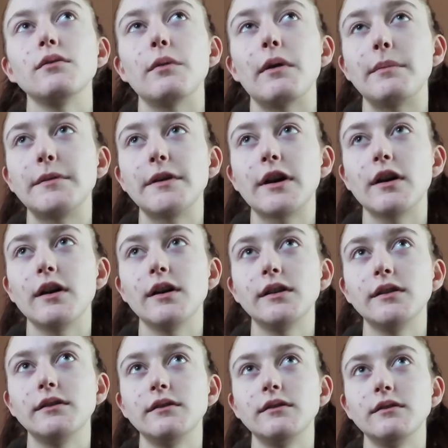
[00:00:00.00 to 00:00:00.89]

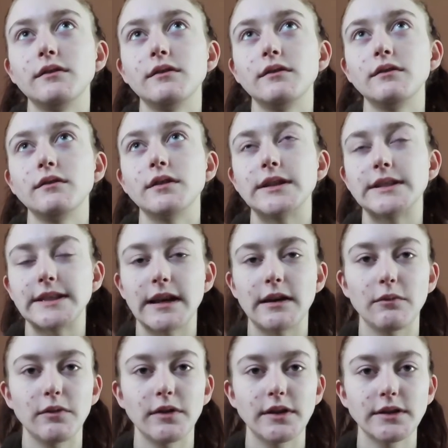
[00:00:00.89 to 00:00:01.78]
Repticon. Is
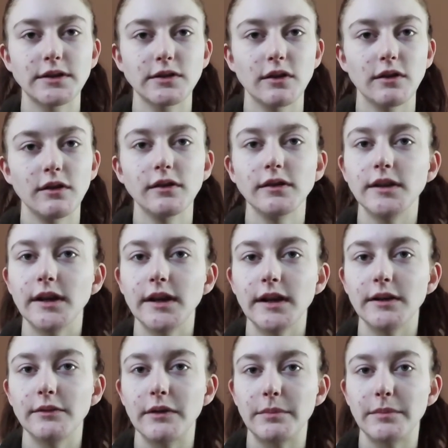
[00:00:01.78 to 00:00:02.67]
that what it's called?
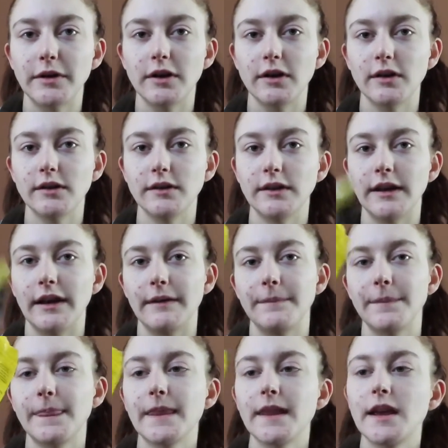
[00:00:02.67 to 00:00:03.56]
Repticon? Yeah.
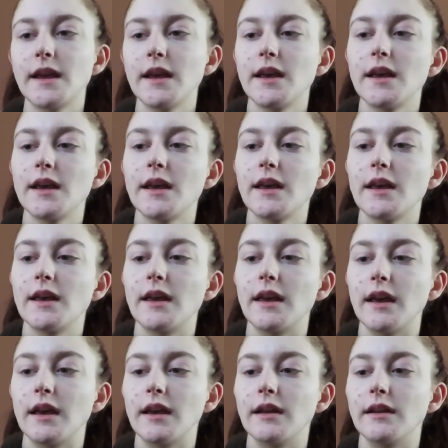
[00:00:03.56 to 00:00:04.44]

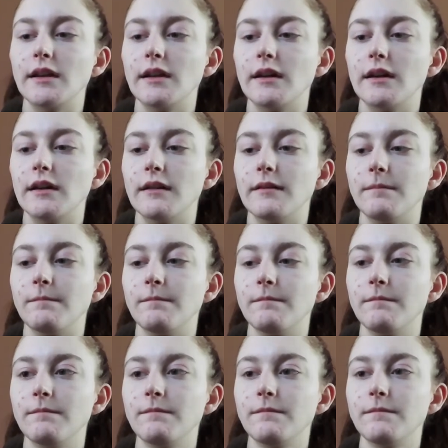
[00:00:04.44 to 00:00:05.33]
And,
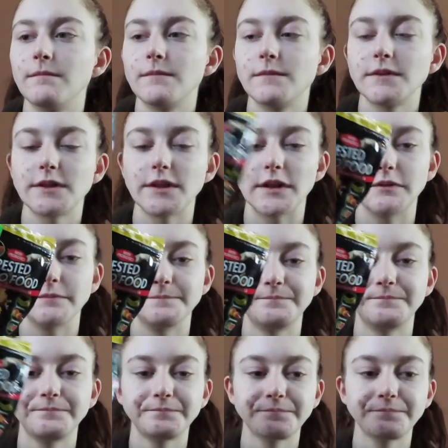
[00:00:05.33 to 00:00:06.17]
so.